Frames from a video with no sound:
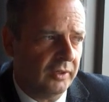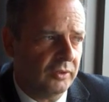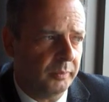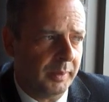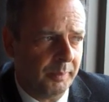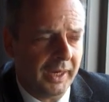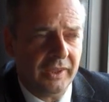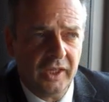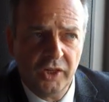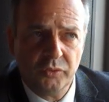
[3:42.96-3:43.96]
to be paid
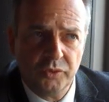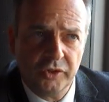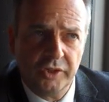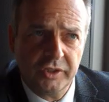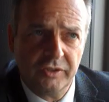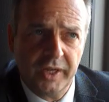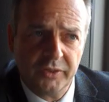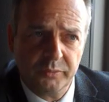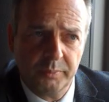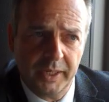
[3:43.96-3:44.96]
the £190,000,
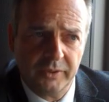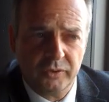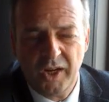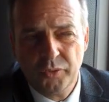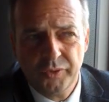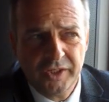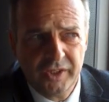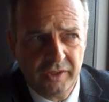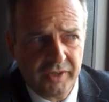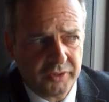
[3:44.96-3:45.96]

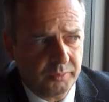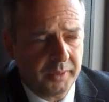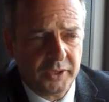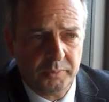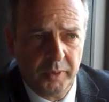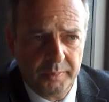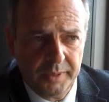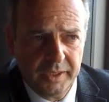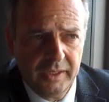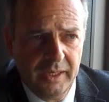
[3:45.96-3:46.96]
£188,000 by
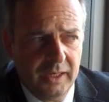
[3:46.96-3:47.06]
me,